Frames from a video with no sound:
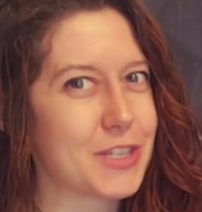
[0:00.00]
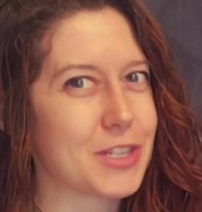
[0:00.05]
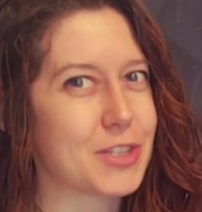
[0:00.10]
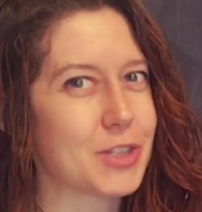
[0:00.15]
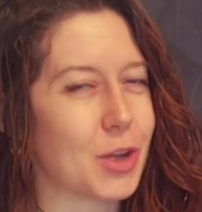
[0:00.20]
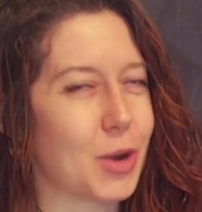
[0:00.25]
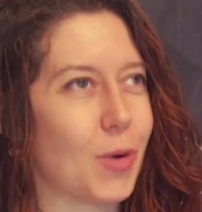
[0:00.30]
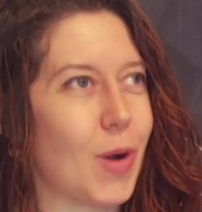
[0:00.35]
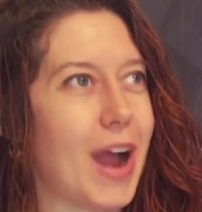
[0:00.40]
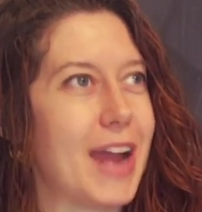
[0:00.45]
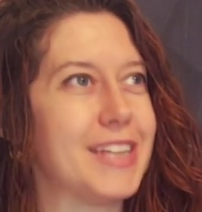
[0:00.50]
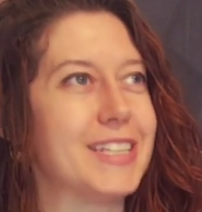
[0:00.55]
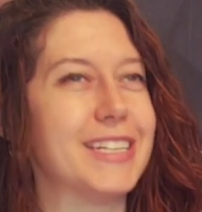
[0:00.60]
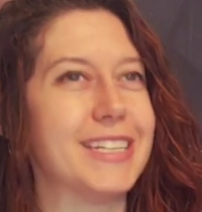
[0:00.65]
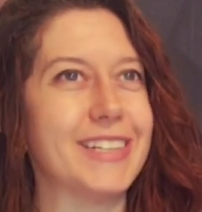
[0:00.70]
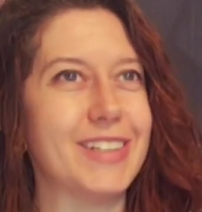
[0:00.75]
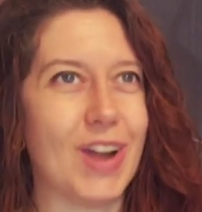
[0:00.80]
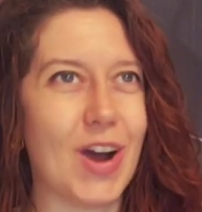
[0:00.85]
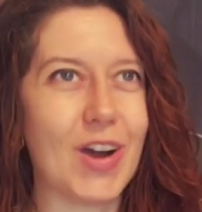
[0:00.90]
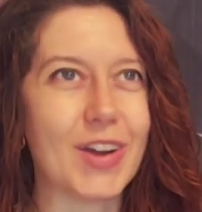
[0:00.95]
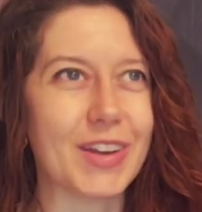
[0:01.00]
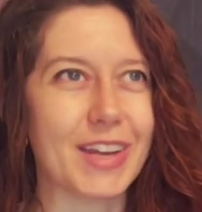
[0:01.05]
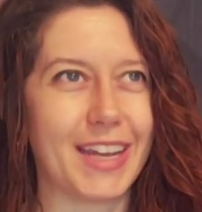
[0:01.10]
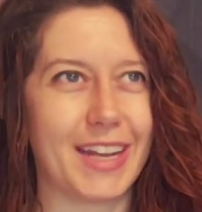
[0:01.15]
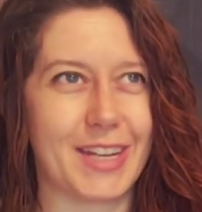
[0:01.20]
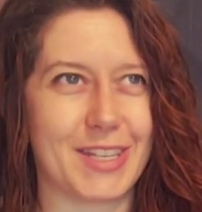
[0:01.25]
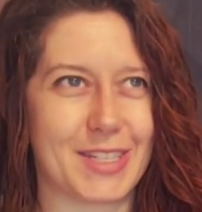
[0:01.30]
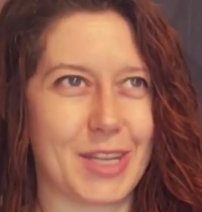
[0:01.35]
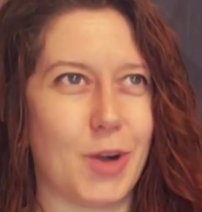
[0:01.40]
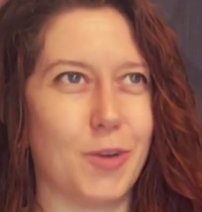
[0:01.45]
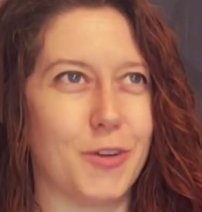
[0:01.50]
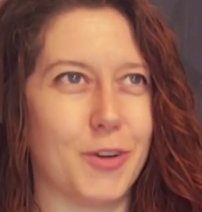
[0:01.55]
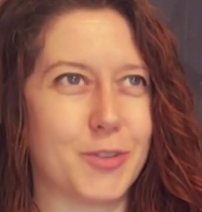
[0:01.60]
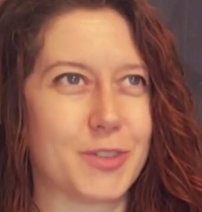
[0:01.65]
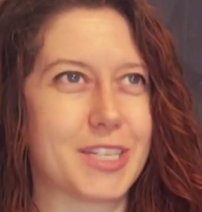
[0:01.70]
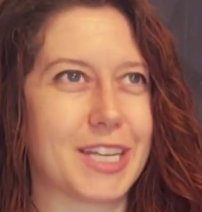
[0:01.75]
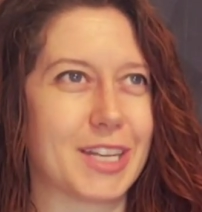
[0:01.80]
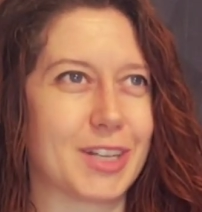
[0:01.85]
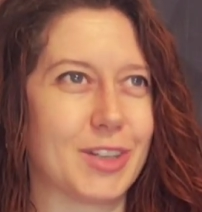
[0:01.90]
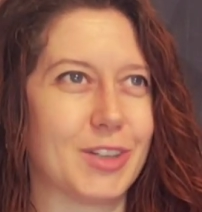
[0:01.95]
So I did not get a cell phone
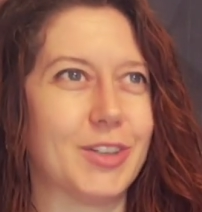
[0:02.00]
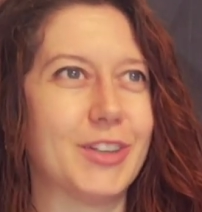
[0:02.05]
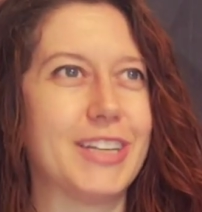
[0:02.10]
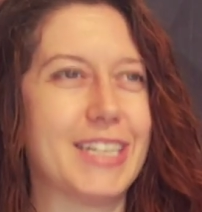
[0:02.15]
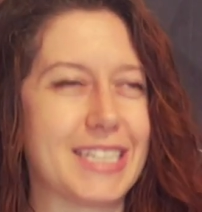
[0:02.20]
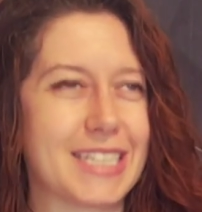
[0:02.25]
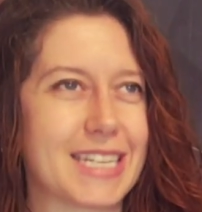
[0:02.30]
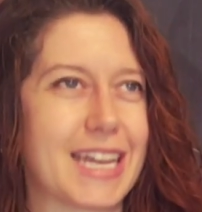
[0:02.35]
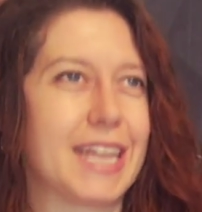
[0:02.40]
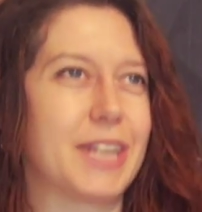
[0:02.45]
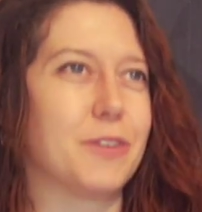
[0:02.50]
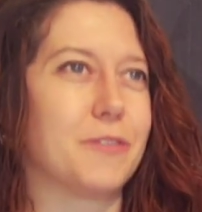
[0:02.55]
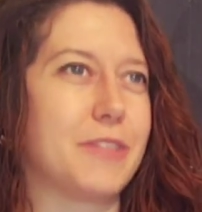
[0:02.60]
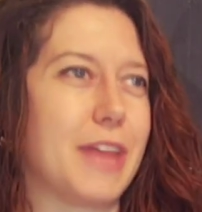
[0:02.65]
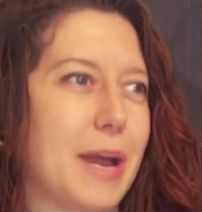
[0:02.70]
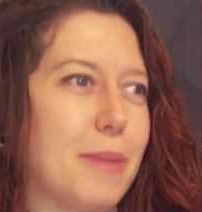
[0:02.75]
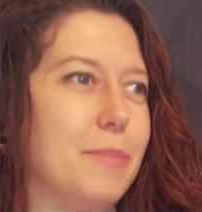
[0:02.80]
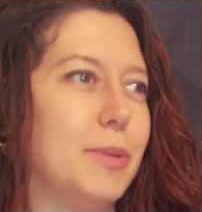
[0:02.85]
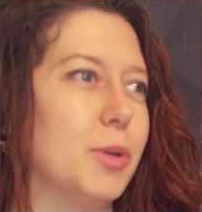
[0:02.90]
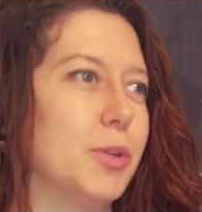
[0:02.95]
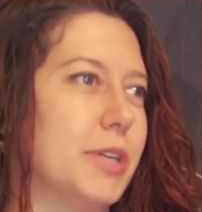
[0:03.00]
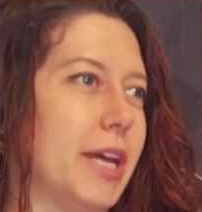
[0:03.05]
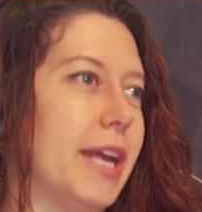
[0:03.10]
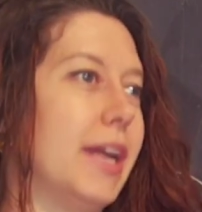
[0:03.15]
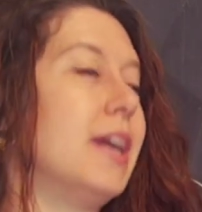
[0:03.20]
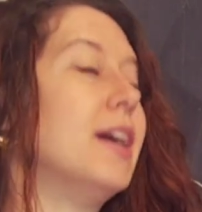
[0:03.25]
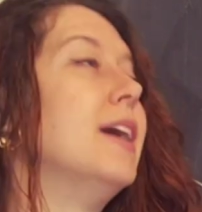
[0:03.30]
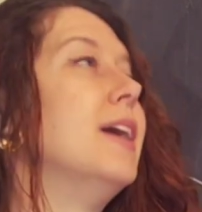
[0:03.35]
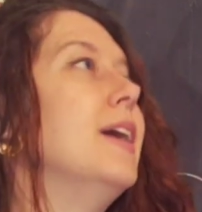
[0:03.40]
signal inside of that building.